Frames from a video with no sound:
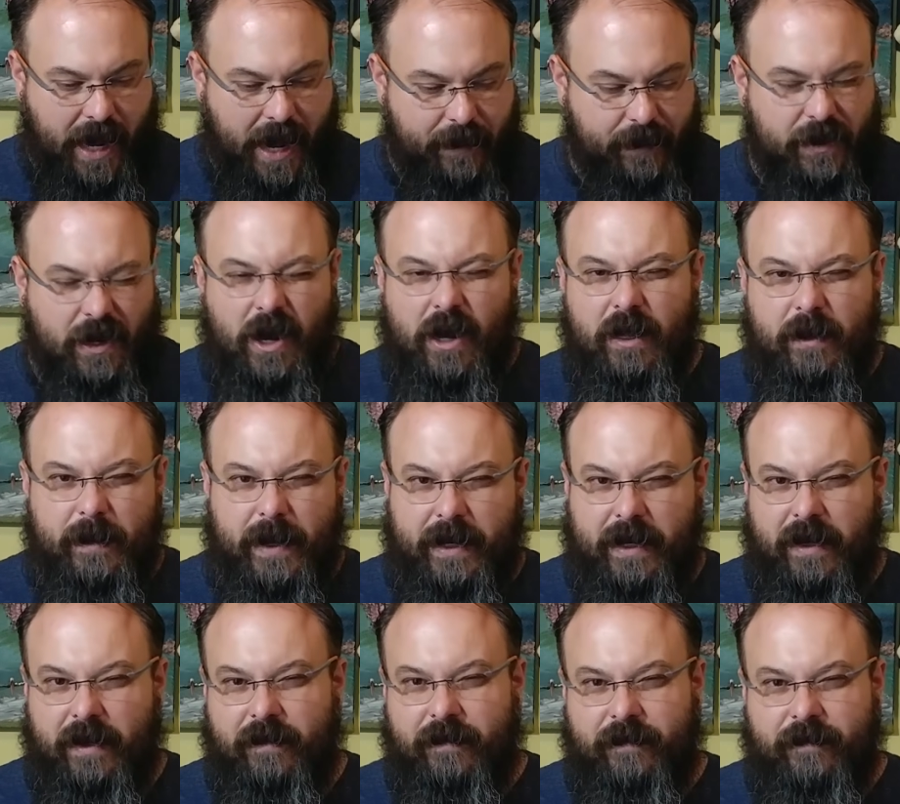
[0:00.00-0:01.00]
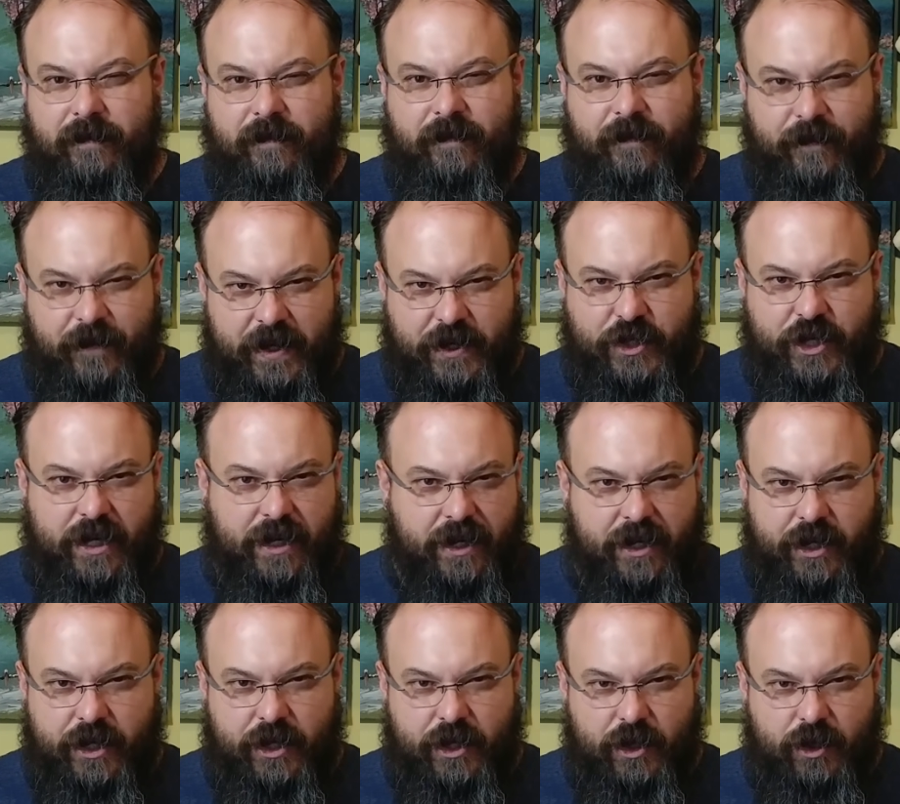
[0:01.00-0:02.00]
I would call them like a fidget
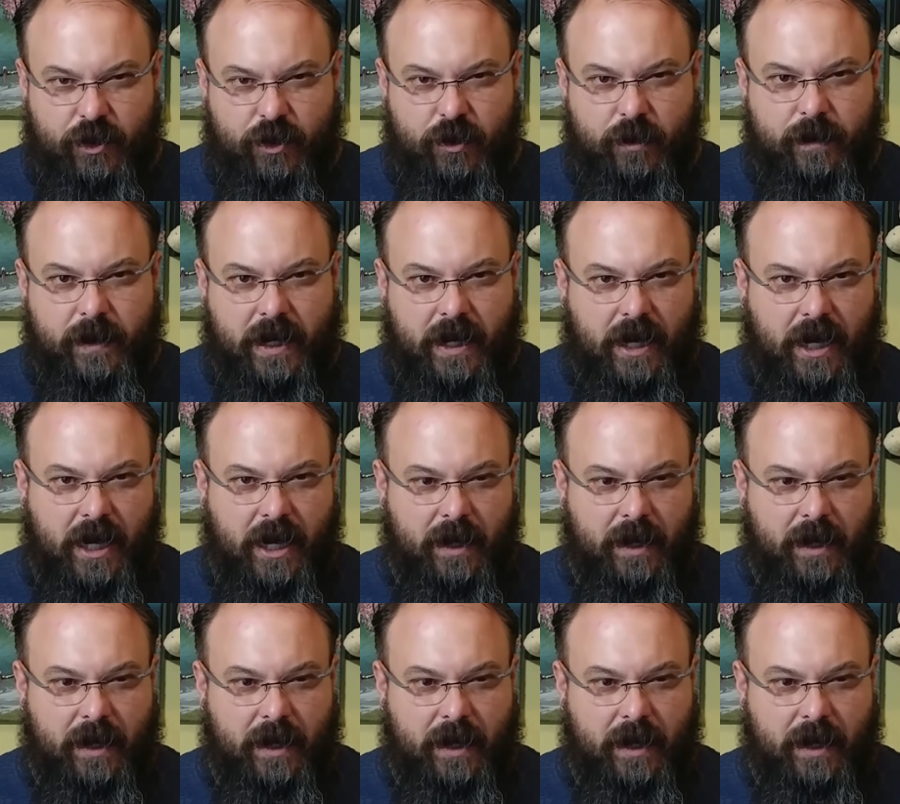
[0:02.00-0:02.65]
cube.